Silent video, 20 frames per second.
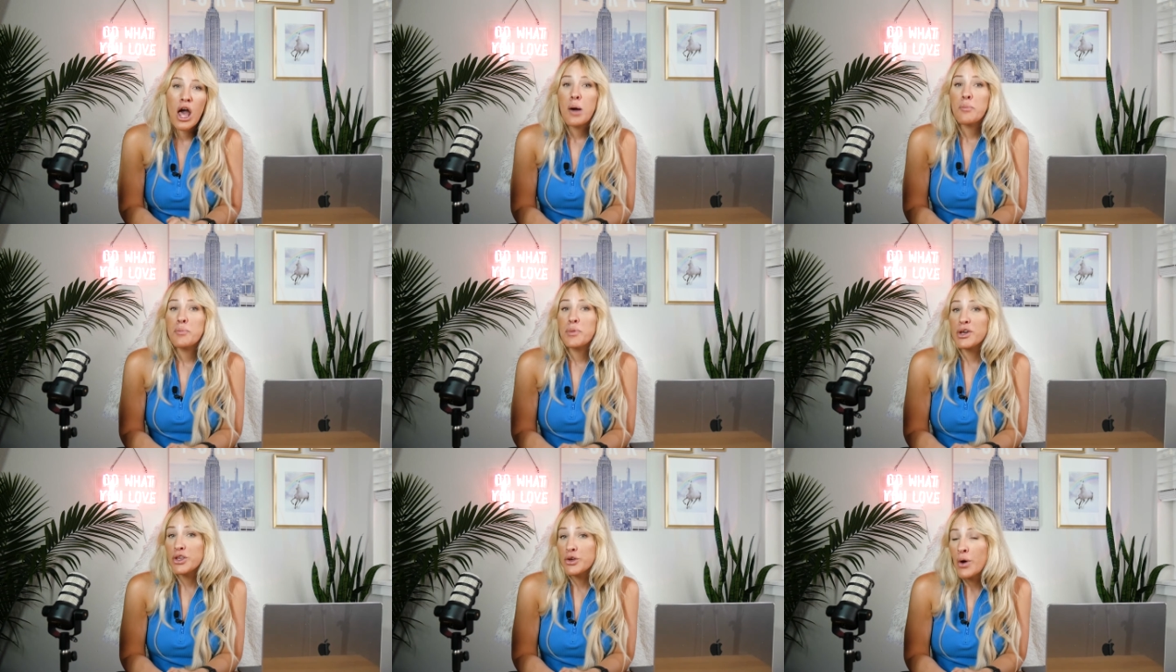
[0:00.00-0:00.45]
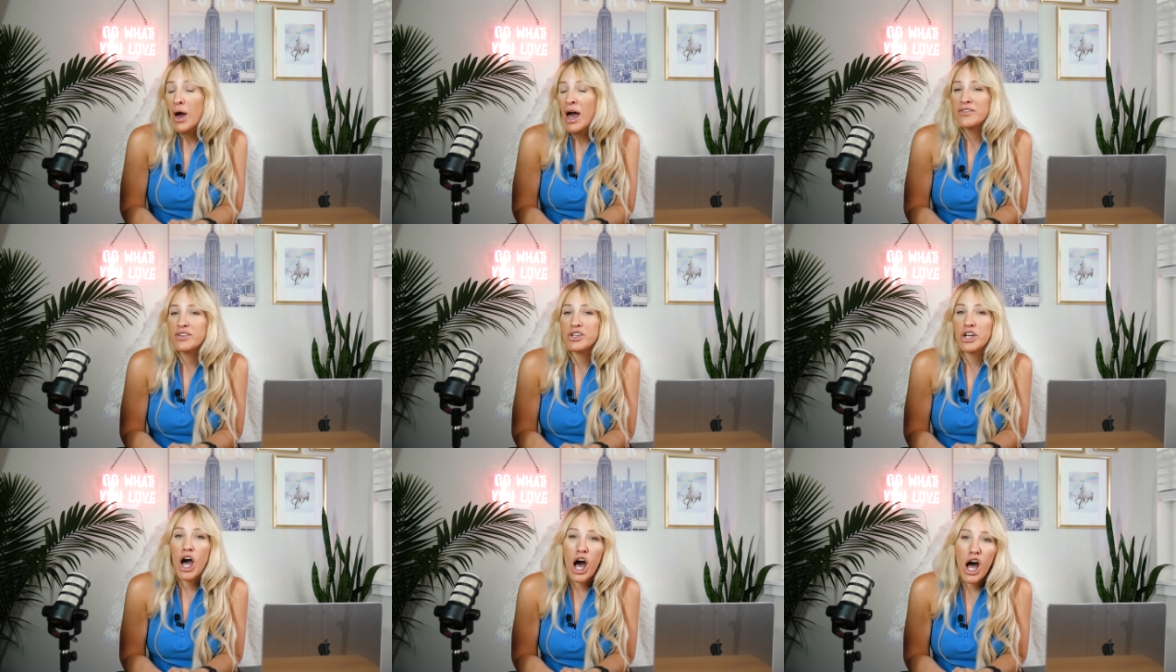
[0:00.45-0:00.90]
but you have
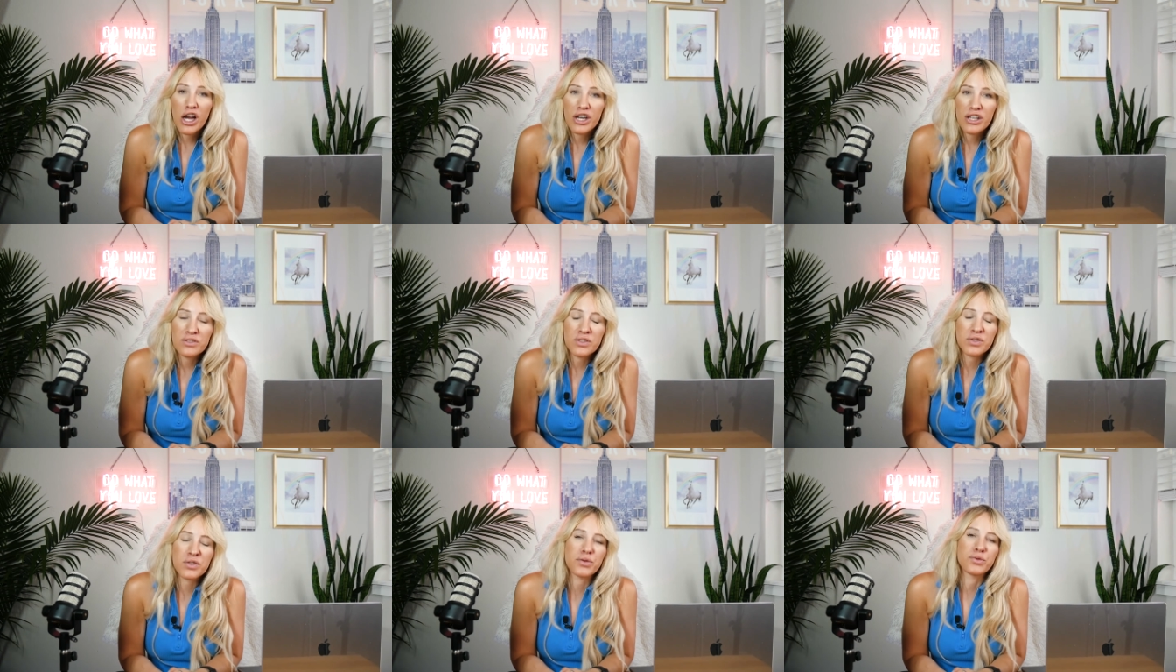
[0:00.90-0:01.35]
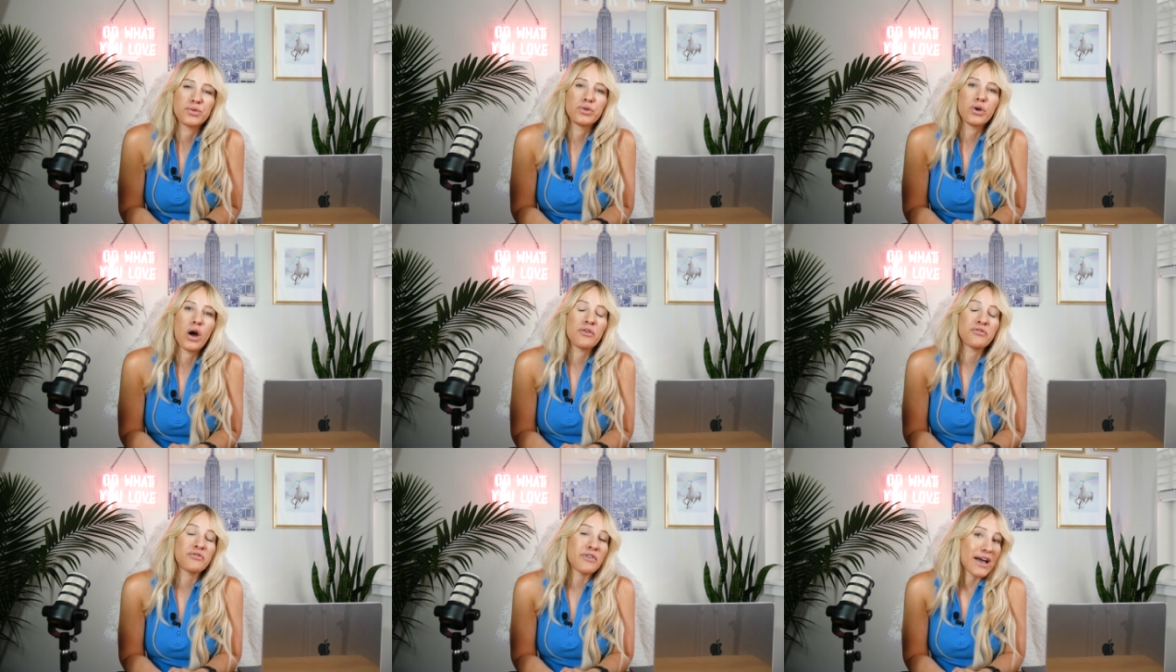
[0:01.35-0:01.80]
an audience through
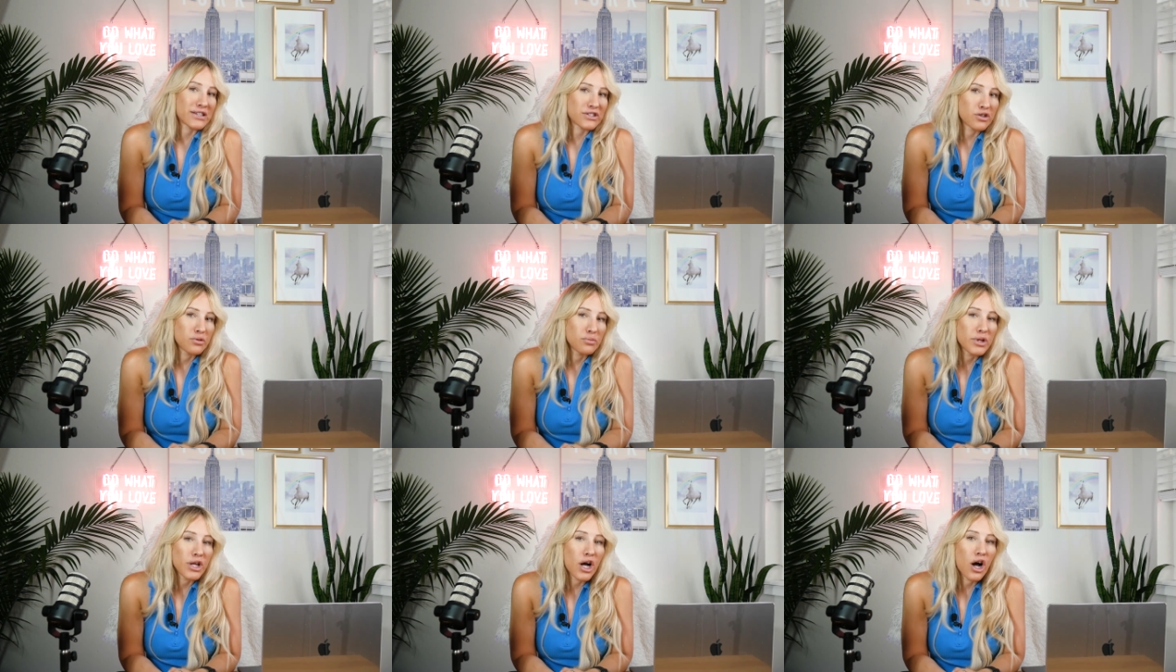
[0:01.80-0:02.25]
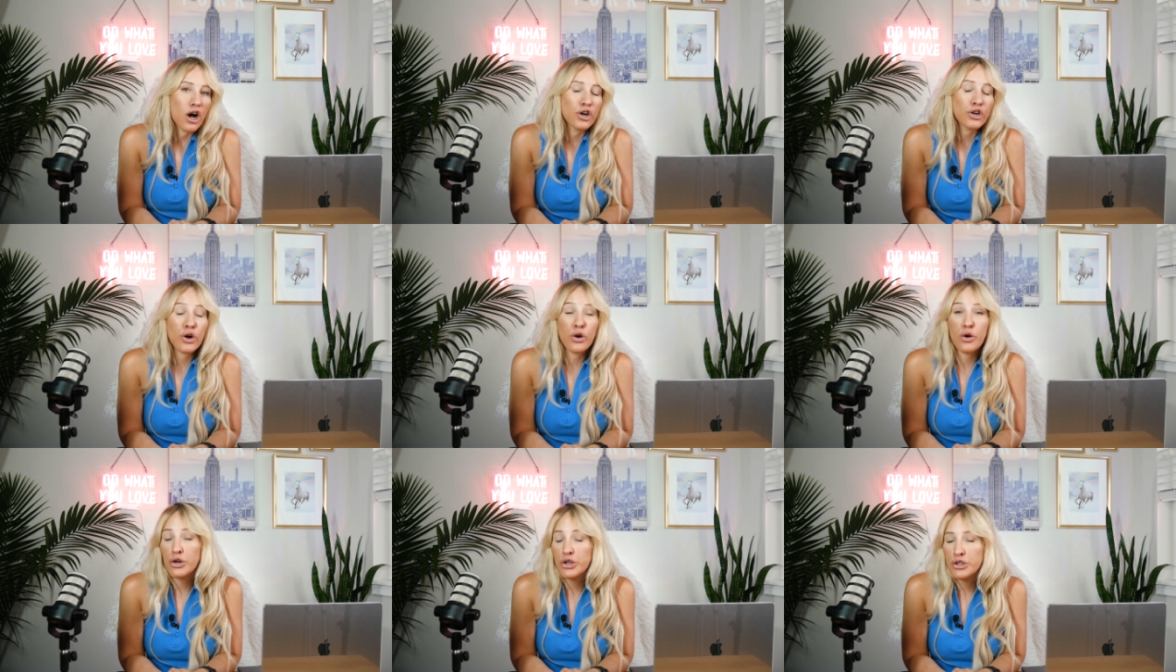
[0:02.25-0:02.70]
a fashion blog
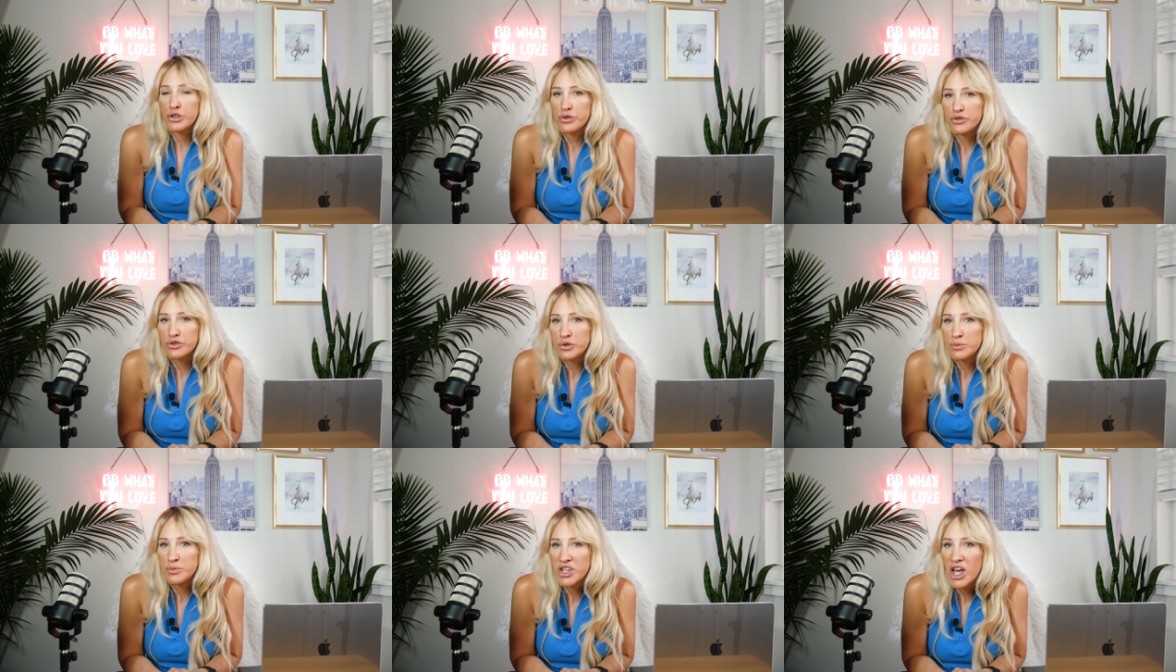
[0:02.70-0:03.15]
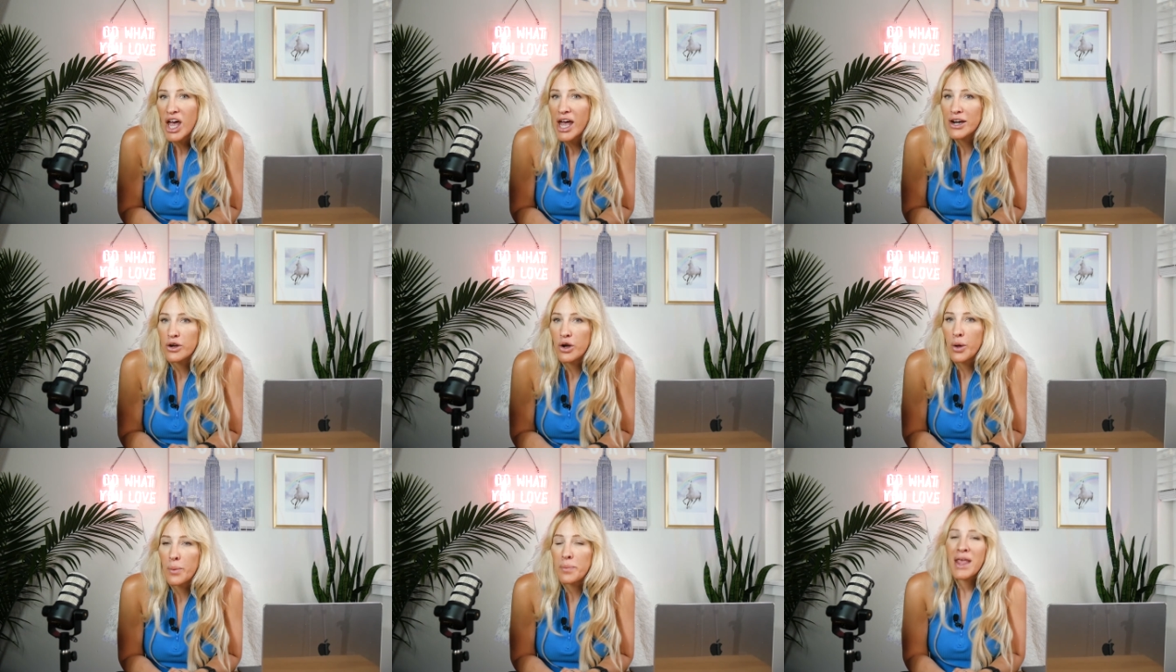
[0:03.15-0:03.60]
or YouTube
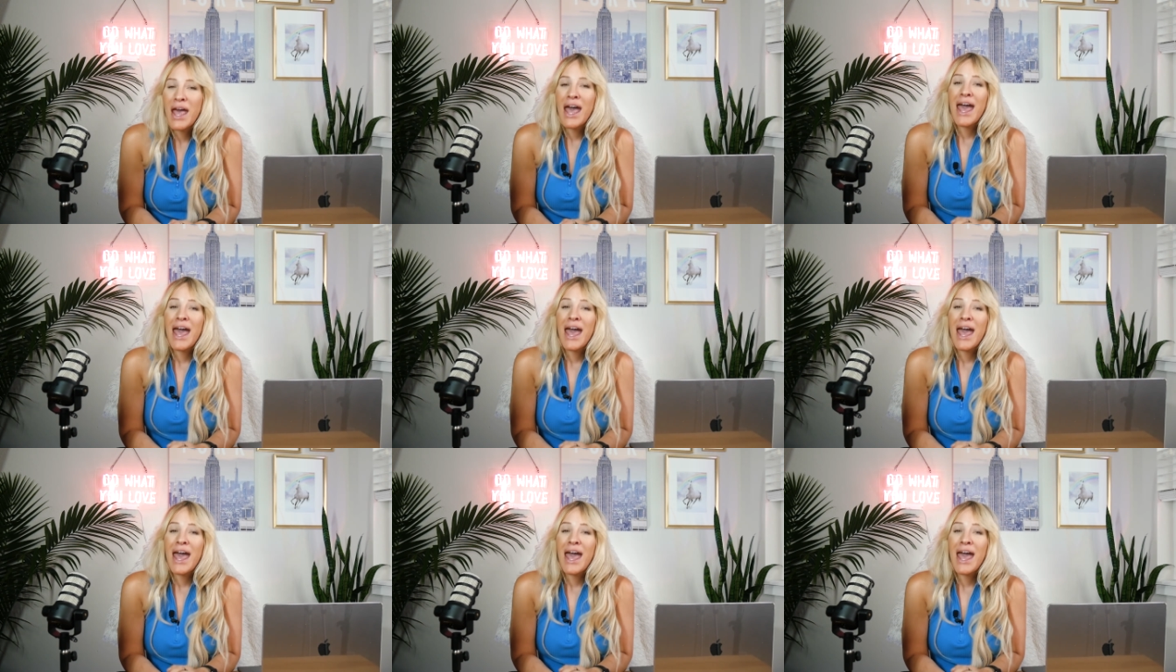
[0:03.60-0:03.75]
channel.